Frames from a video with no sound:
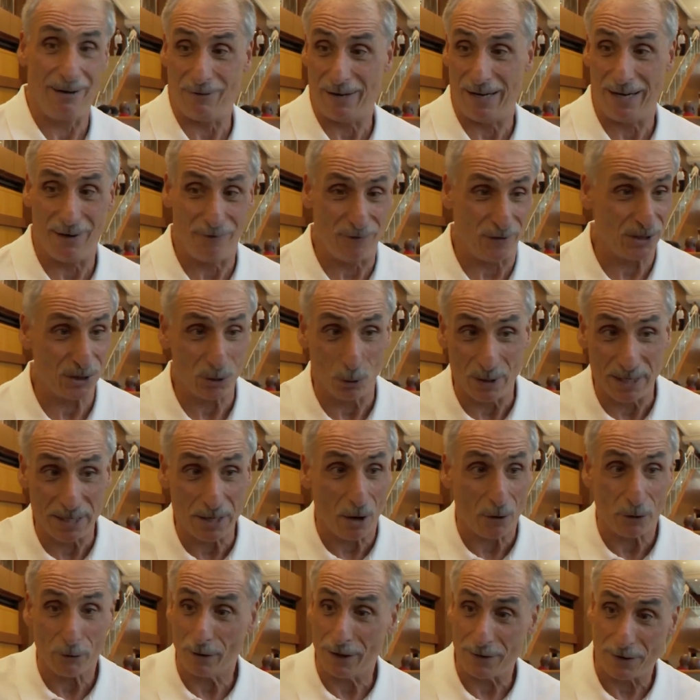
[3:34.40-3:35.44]
The sheriff
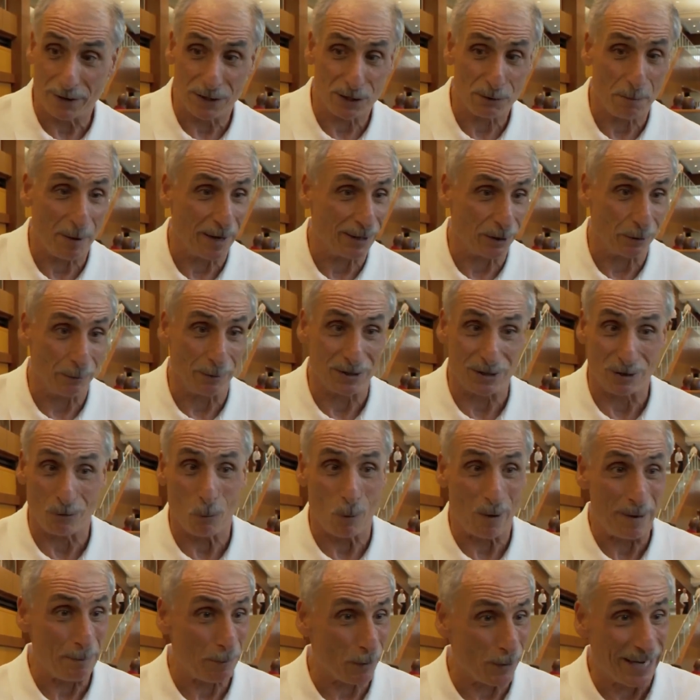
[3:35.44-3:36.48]
says in the 24
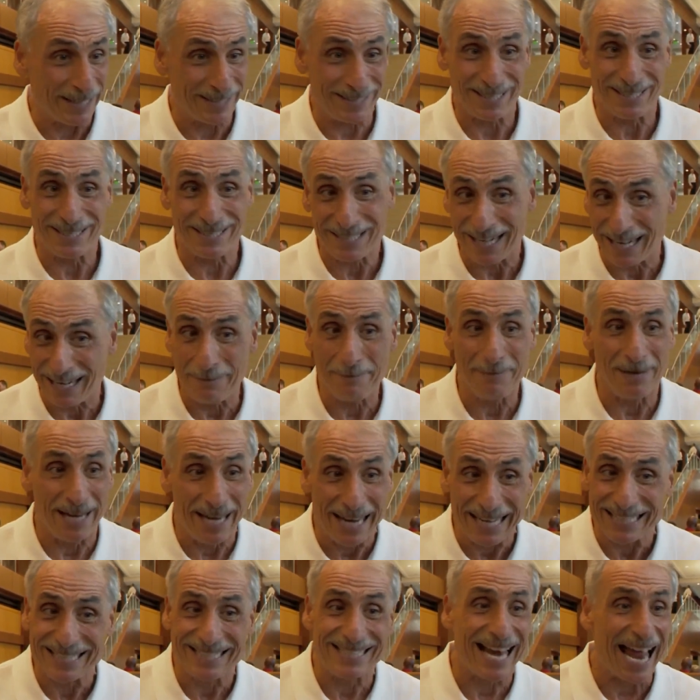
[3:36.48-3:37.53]
hours since
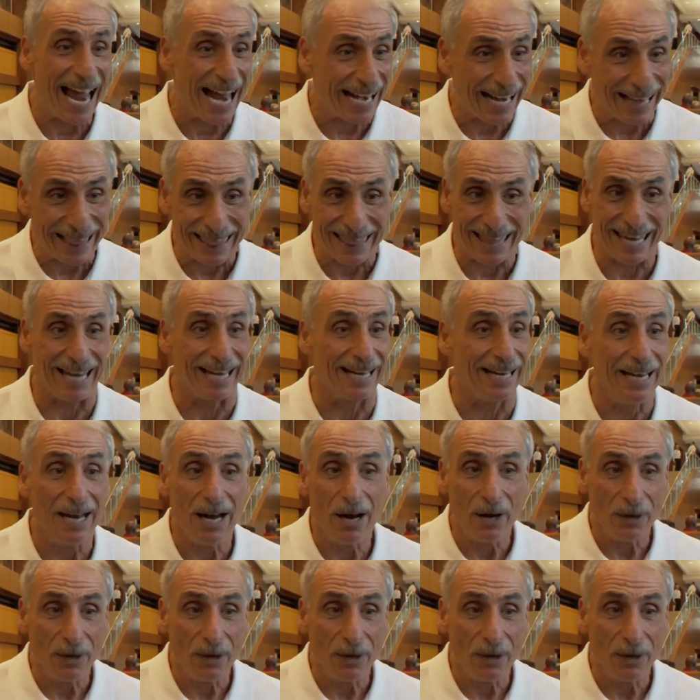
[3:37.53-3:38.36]
searching began,